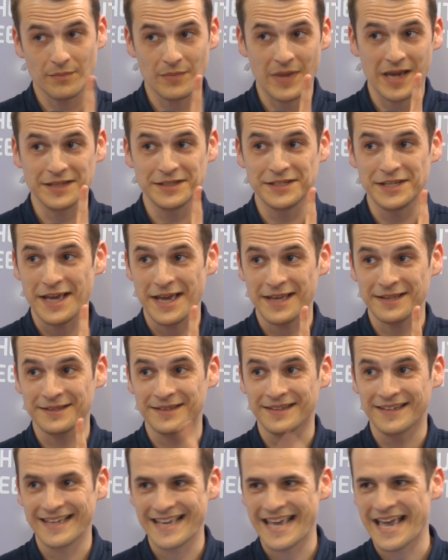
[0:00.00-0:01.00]
By the
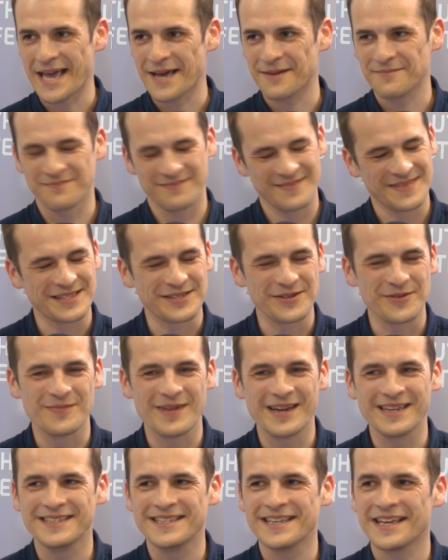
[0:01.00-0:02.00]
end, so
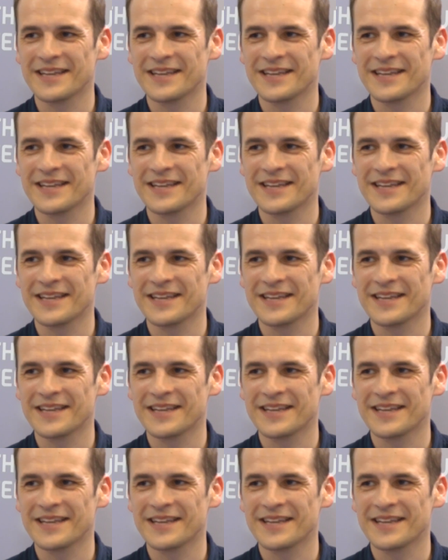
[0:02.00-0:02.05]
by the